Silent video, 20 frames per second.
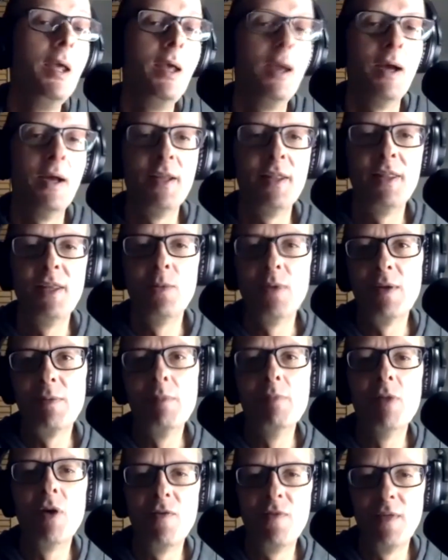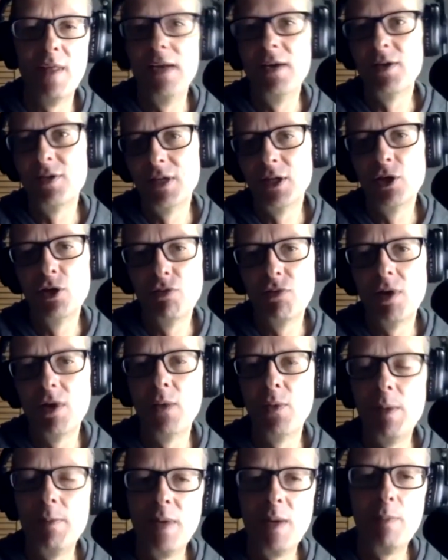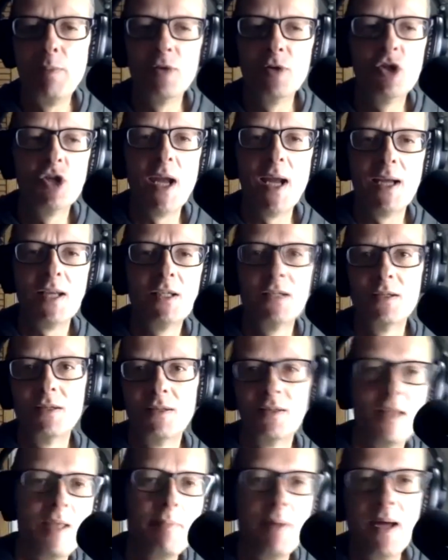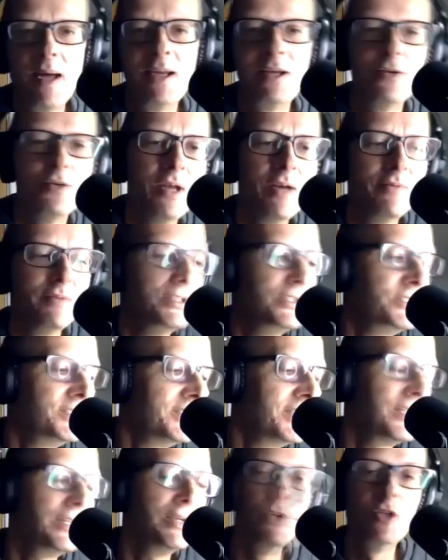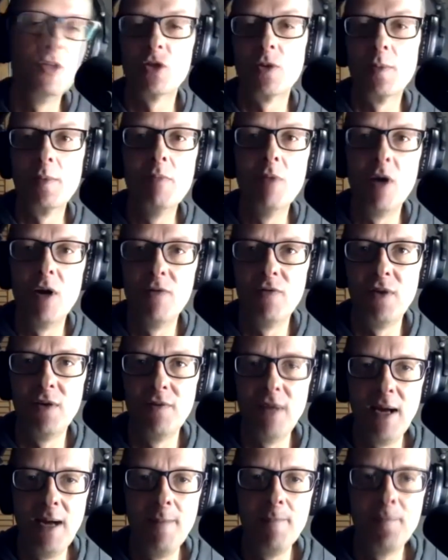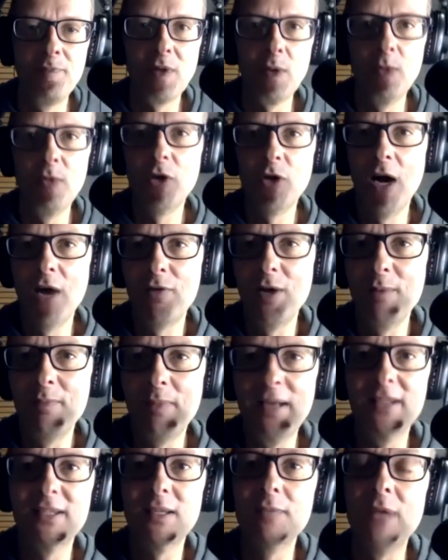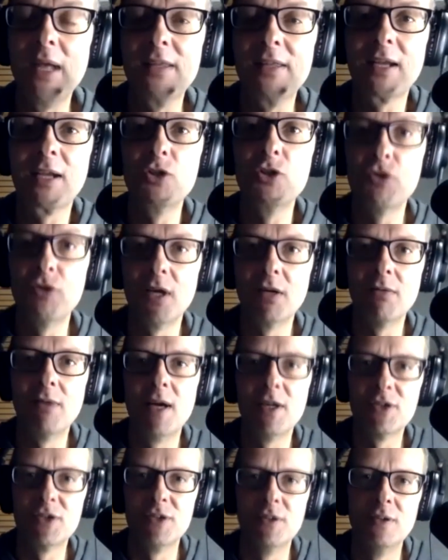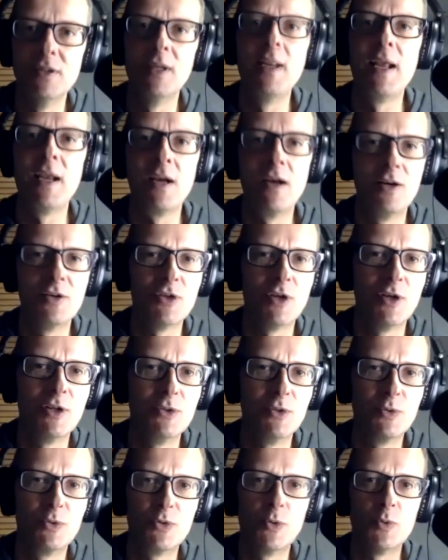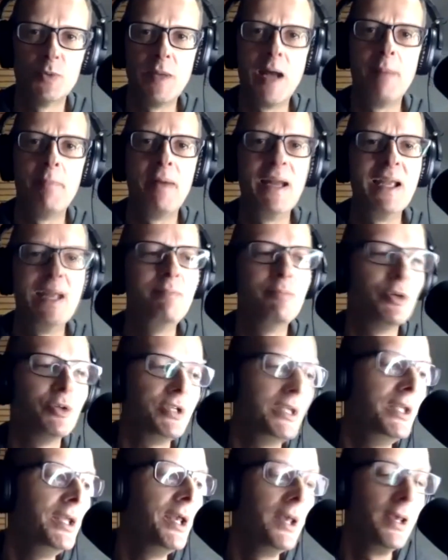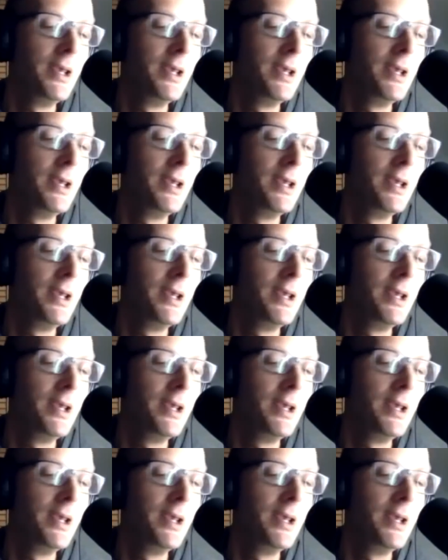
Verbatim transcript: and I think we have to be mindful of that. And I think you're right. We project their pain on others, and I think we just got to be mindful of that. And we've got our own pain, and sometimes that can trigger us. And Eckhart Tolle's talked about a pain body,